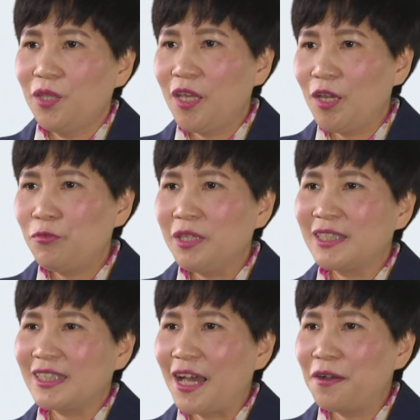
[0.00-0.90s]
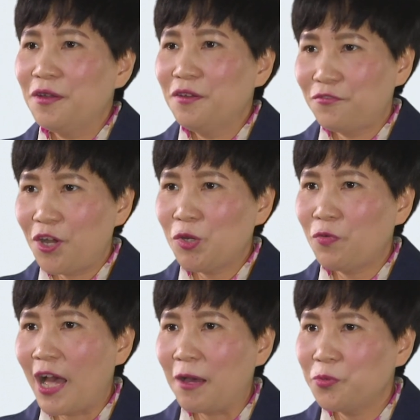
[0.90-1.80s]
There is some
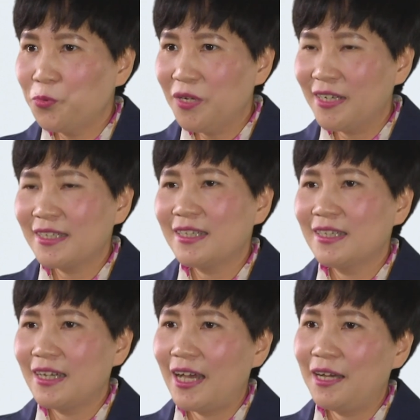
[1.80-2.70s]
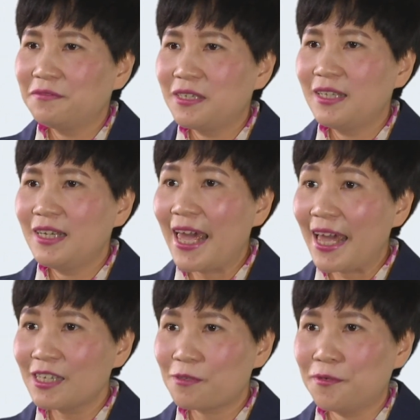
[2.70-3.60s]
follow-up work after the
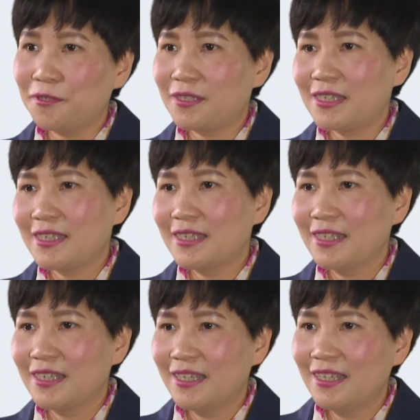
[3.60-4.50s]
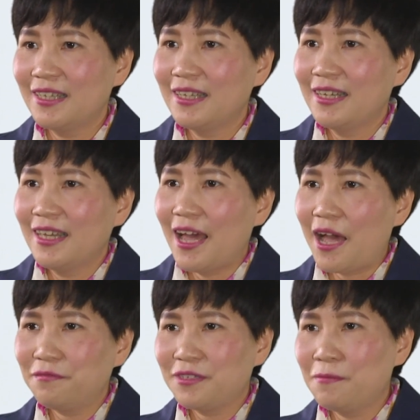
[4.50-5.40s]
export.
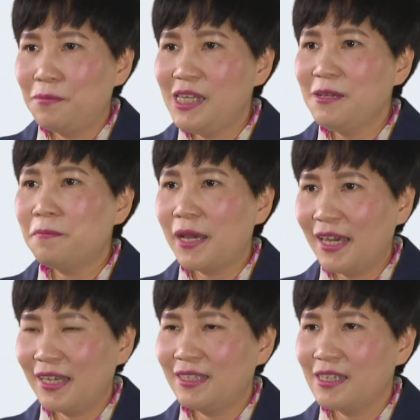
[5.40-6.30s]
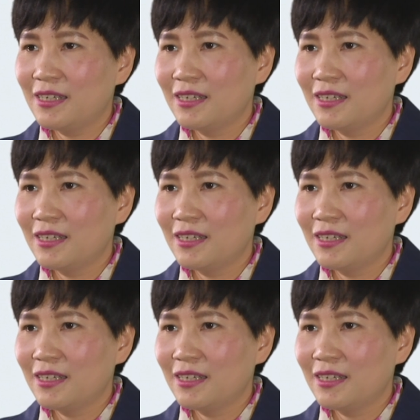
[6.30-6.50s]
After being paid,